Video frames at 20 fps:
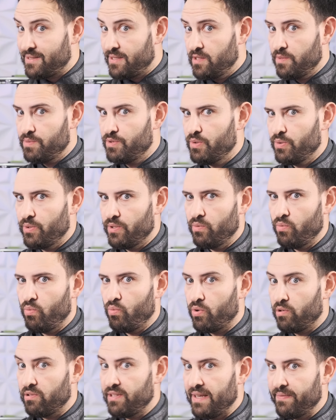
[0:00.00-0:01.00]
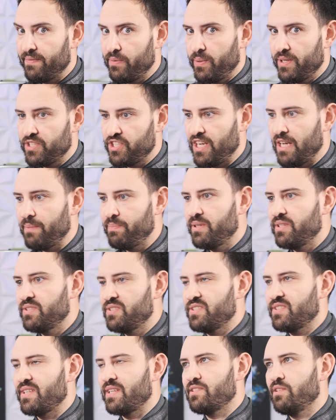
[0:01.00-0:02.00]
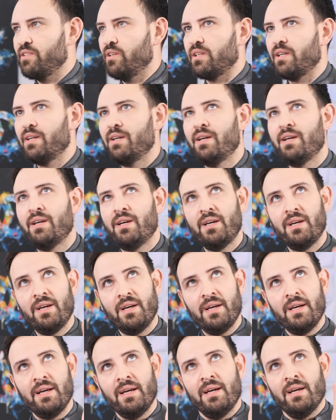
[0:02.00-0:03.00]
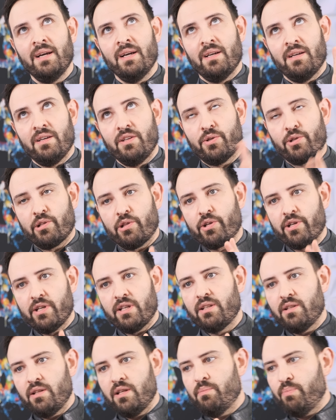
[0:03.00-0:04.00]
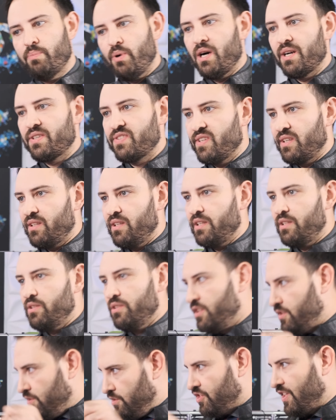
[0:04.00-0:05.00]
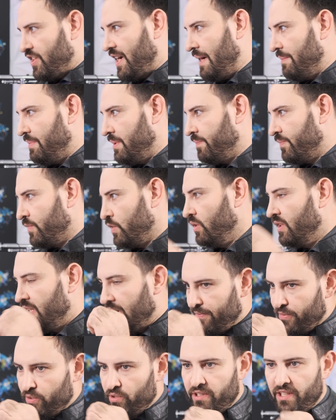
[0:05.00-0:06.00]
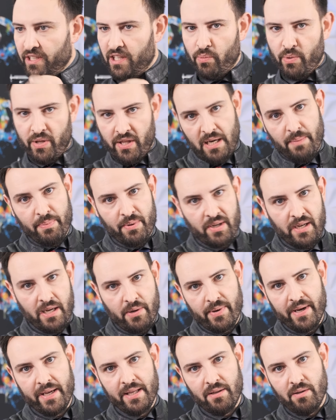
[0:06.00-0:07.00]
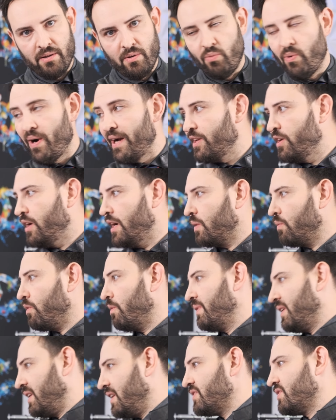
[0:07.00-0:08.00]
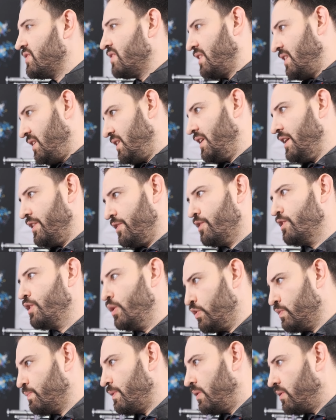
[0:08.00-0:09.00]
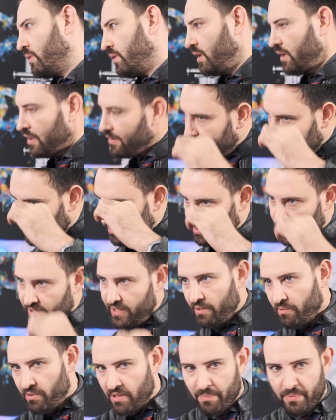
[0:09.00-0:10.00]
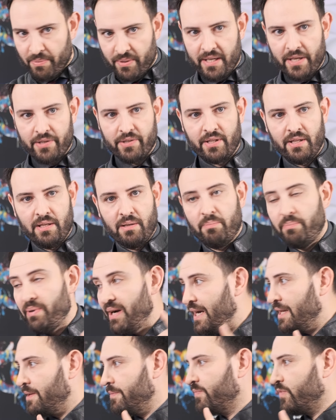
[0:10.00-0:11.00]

undisputed world heavyweight champion, is he says, look, you're learning in boxing, like, you need to jab. You never lead with an uppercut, right? Why not? Well, because you're going to get your nose broke. Like, if you're leading with an uppercut, you're going to... But